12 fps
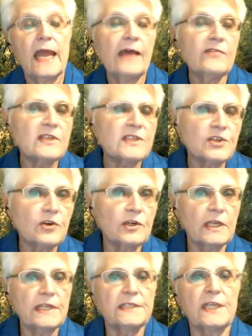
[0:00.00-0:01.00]
And this
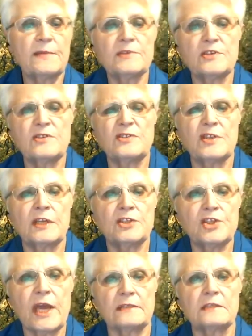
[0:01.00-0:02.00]
certainly seems to
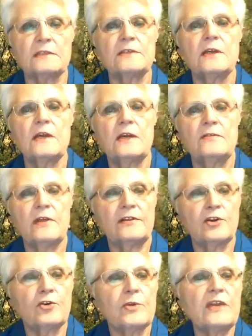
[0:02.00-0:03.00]
suggest that
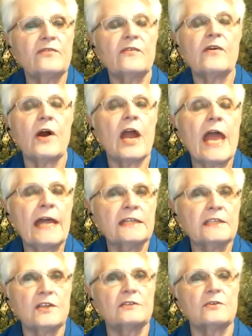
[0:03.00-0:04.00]
the grief of our
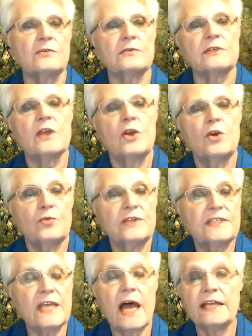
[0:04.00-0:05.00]
ancestors
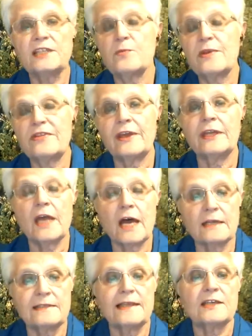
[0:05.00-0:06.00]
resides within
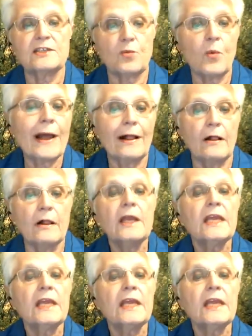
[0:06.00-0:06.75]
us as well,